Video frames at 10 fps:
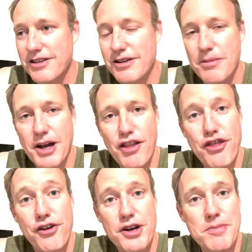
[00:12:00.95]
about
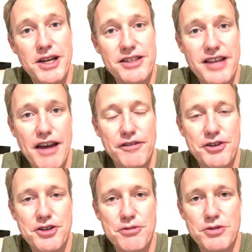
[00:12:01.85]
30 minutes after
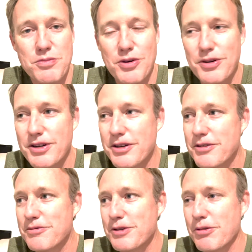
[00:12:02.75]
she was born,
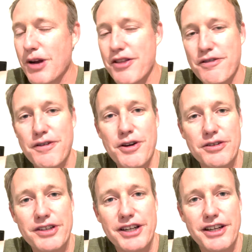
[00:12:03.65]
we were on the
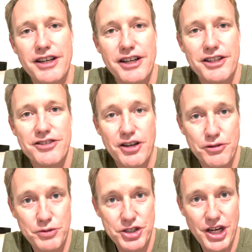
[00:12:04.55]
phone talking
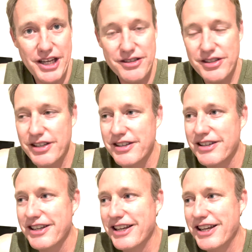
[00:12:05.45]
with Chase
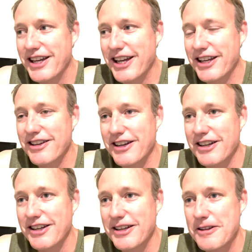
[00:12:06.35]
and
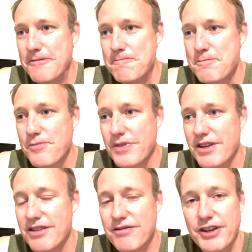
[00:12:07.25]

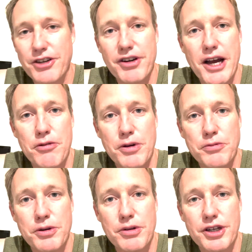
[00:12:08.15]
figuring out when
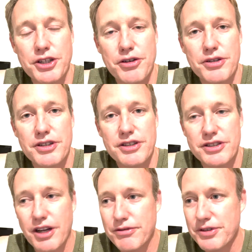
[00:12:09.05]
we were going to go to
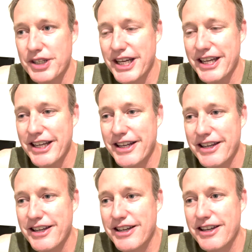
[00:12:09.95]
Discovery Day
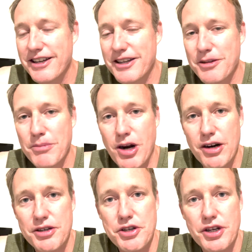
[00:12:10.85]
in
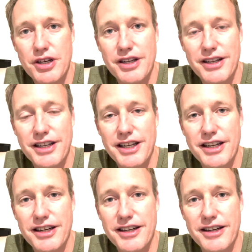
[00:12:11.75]
March, and